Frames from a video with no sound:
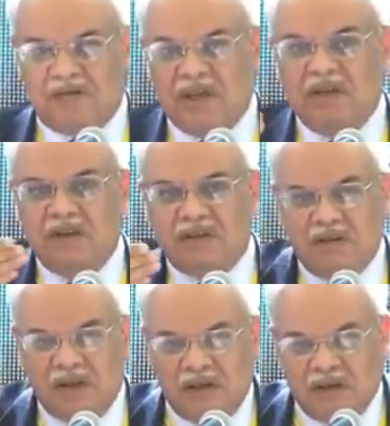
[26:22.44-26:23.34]
the
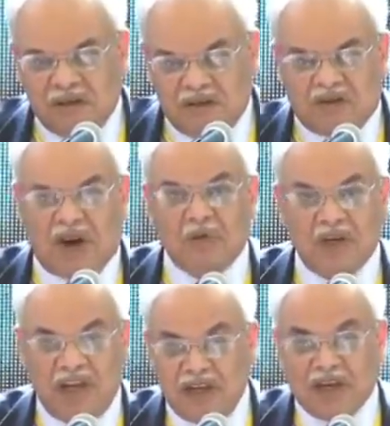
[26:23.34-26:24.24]
the uh,
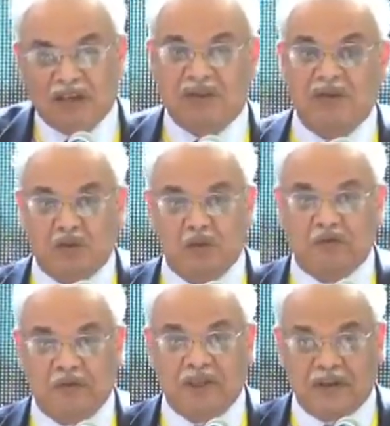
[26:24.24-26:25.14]
tribal areas into
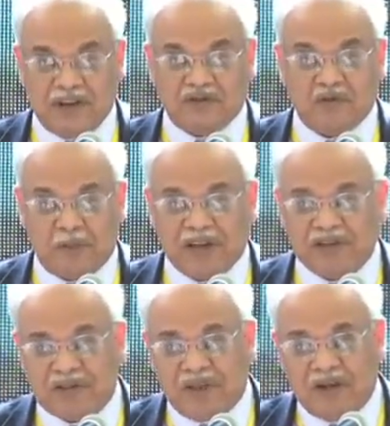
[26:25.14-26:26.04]
with the rest of
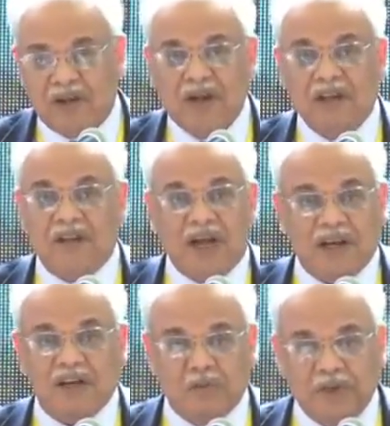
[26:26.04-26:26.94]
Pakistan. That
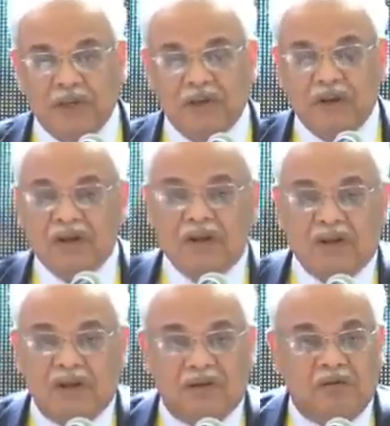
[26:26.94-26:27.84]
has been
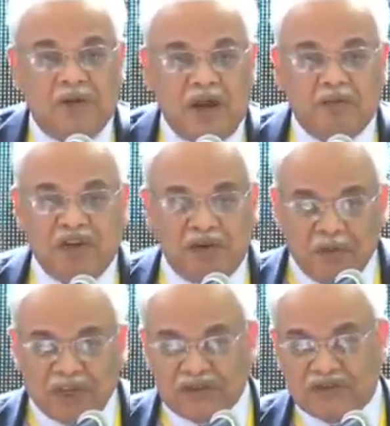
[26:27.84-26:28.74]
uh, we have been
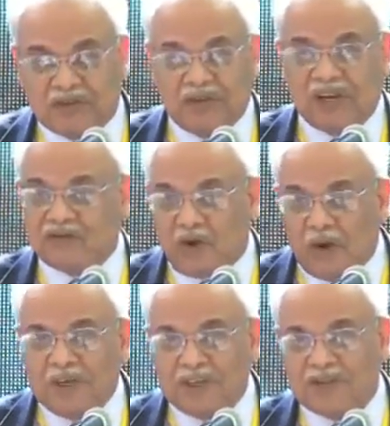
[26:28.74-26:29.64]
remiss as
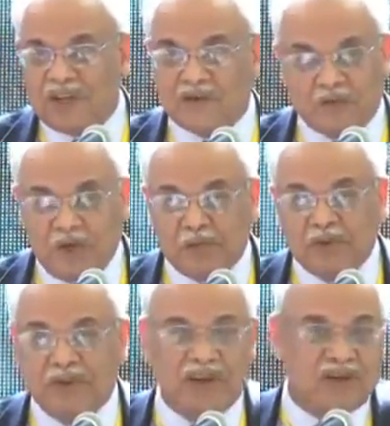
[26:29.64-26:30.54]
governments, as
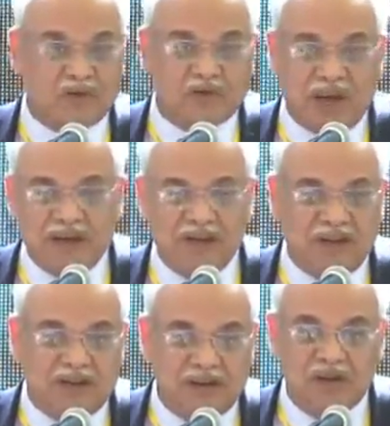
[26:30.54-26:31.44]
people, as
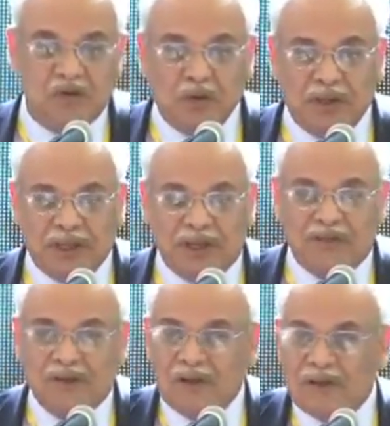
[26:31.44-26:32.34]
society in doing
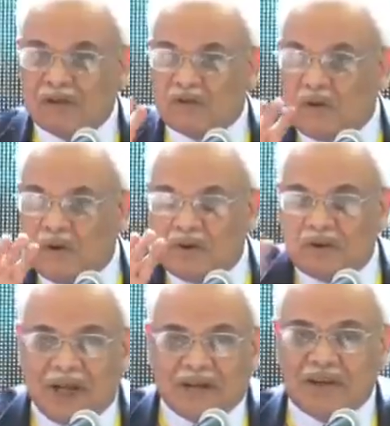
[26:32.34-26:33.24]
that. So
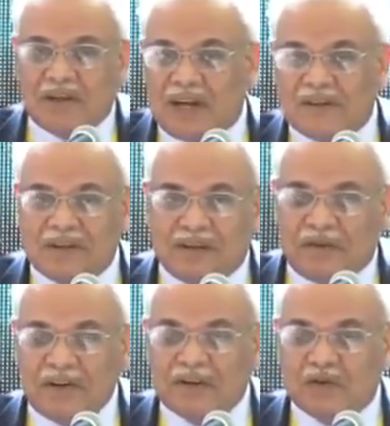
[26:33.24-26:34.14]
that's a that's a
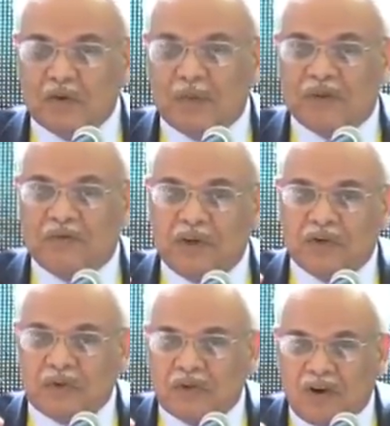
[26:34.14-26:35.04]
different issue. But we
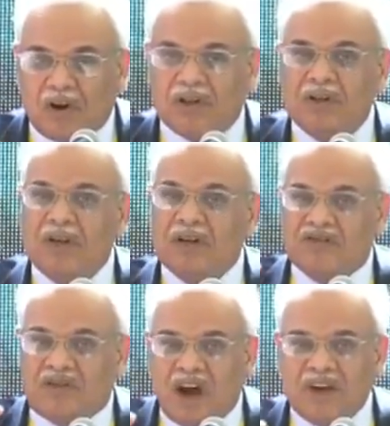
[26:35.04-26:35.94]
should not
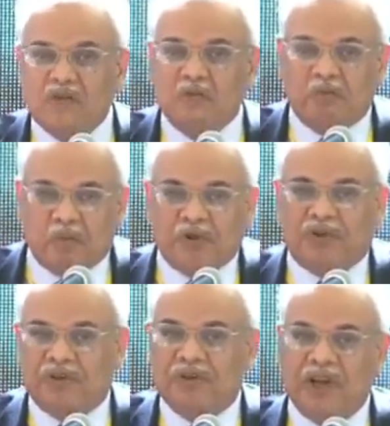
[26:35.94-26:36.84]
try to
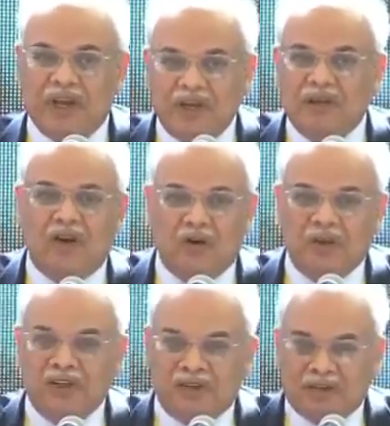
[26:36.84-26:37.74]
push any
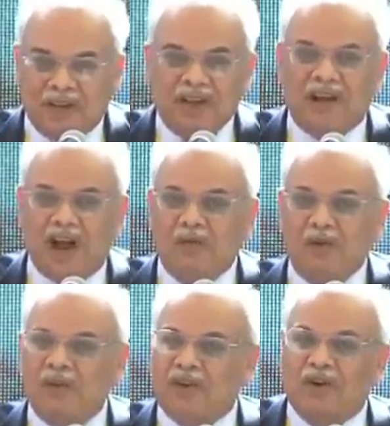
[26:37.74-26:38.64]
government in
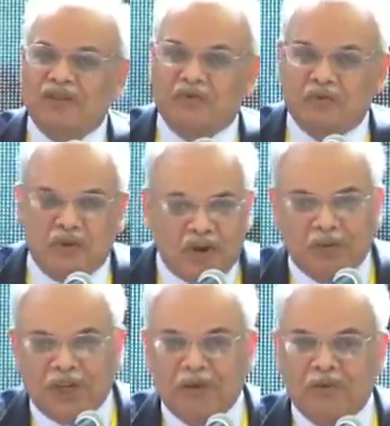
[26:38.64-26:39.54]
Kabul because it would
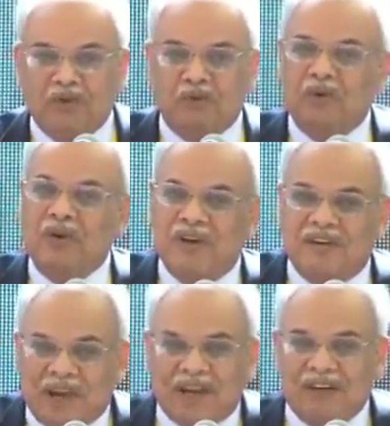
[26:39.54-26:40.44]
not be able to
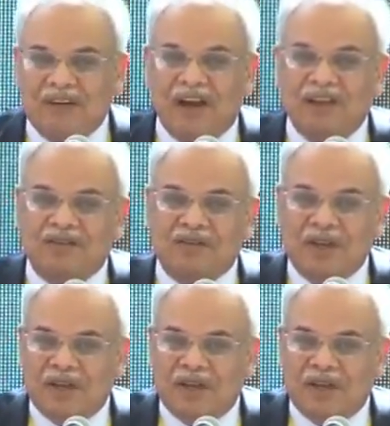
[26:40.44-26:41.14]
recognize